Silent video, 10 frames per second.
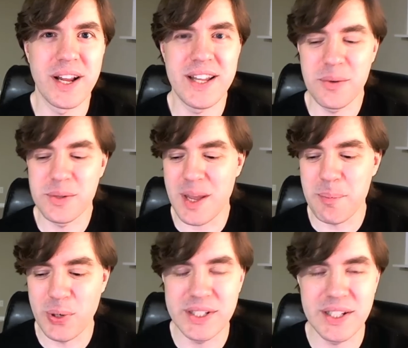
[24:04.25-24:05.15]
I did was I
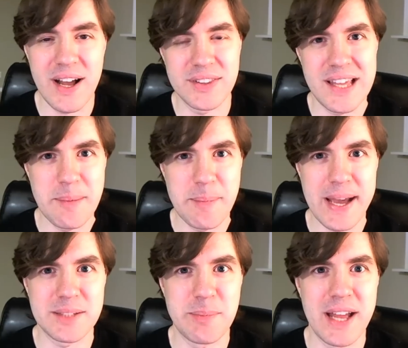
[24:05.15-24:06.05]
printed out the
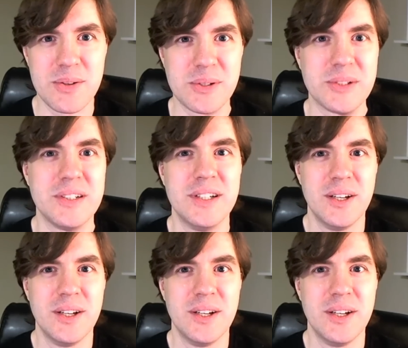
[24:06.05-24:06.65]
Emacs manual,